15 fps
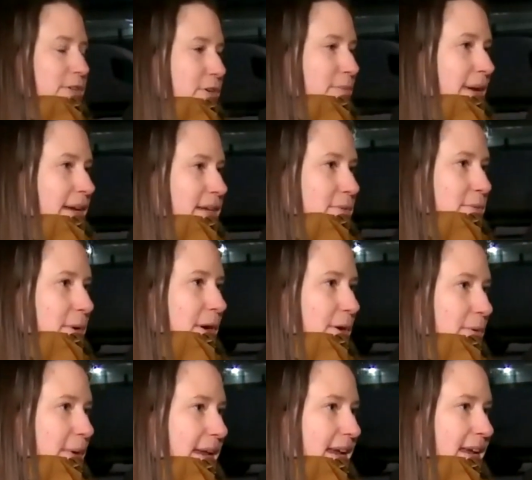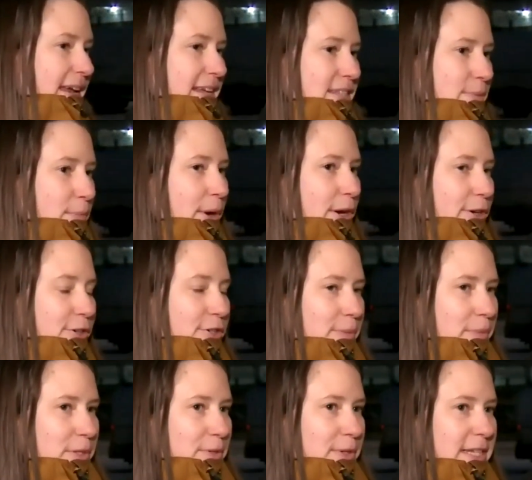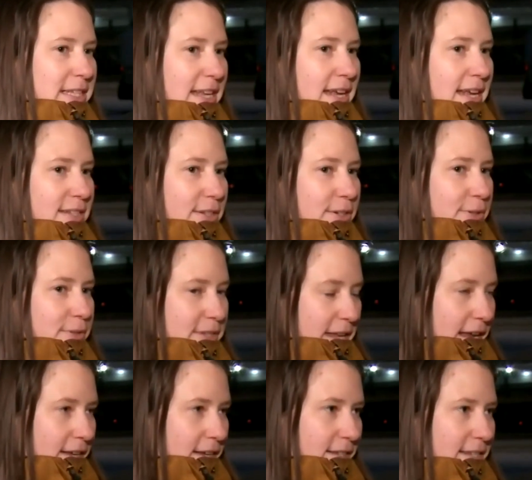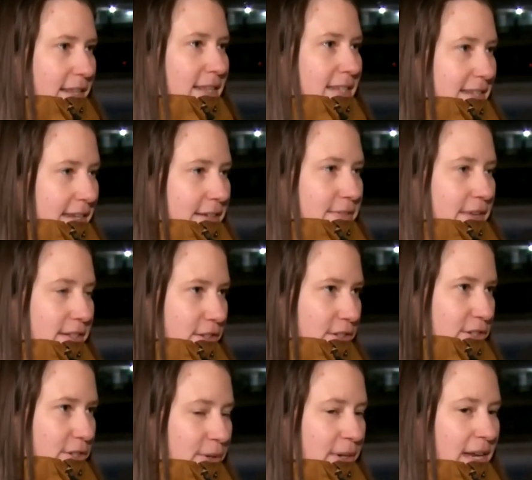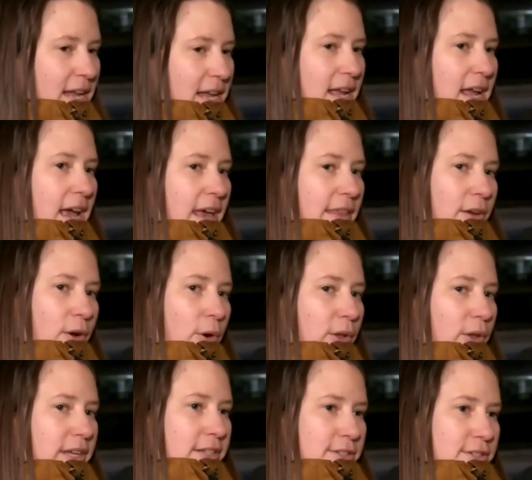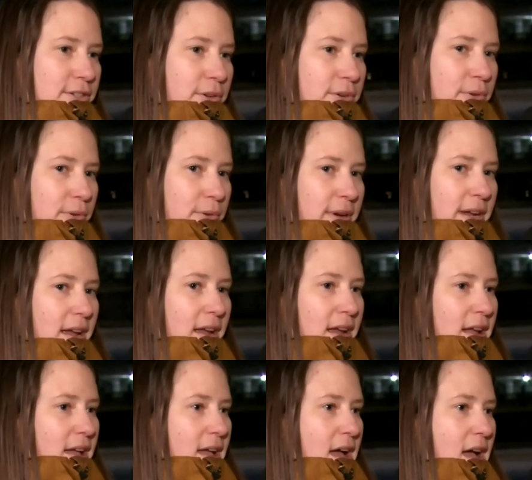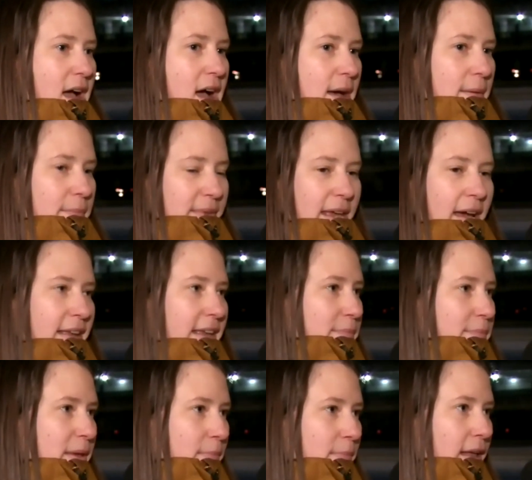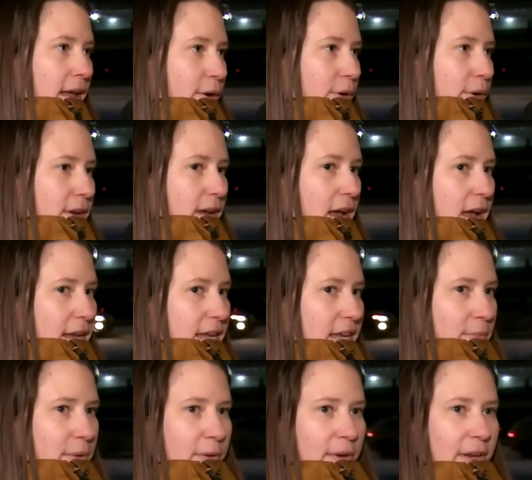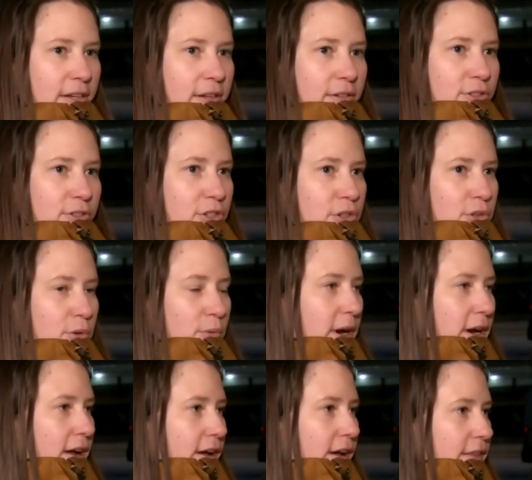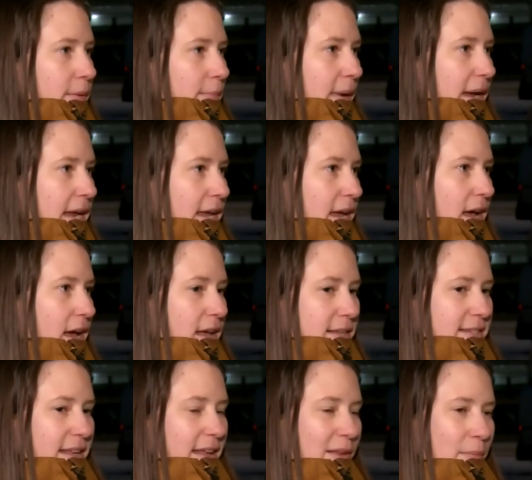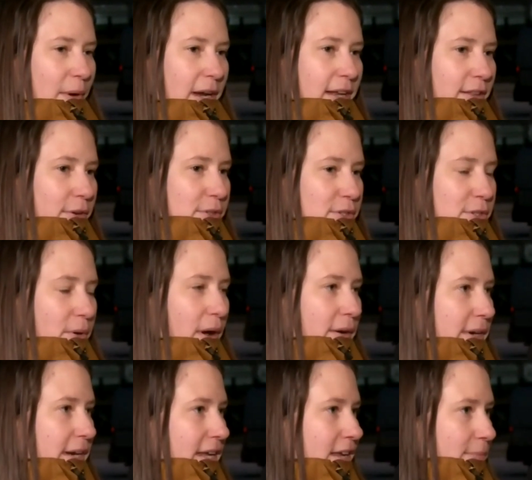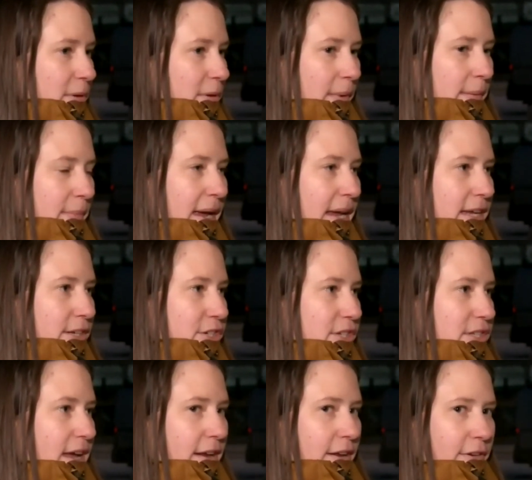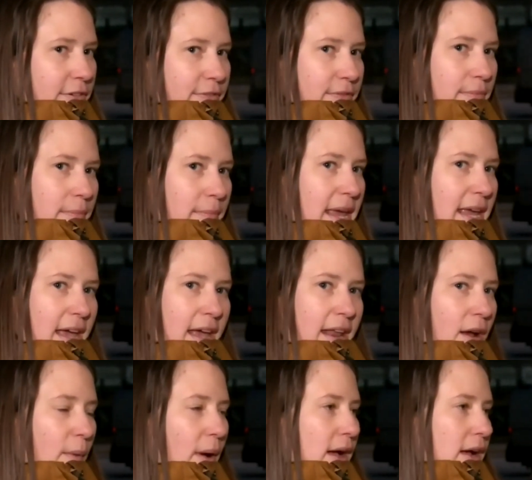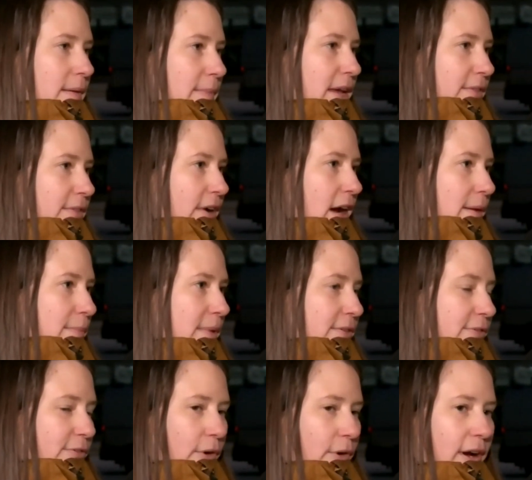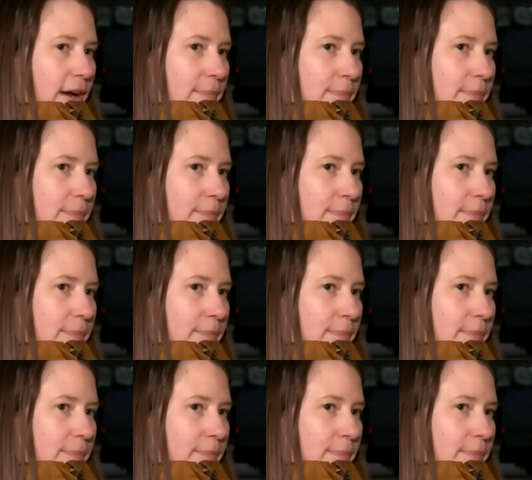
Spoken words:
Bike to Work Week. It's a partnership between Saskatoon Cycles and the City of Saskatoon. And the goal is to get people out commuting to work on their bike, celebrate those who already commute by bike, and just kind of make it a welcoming environment for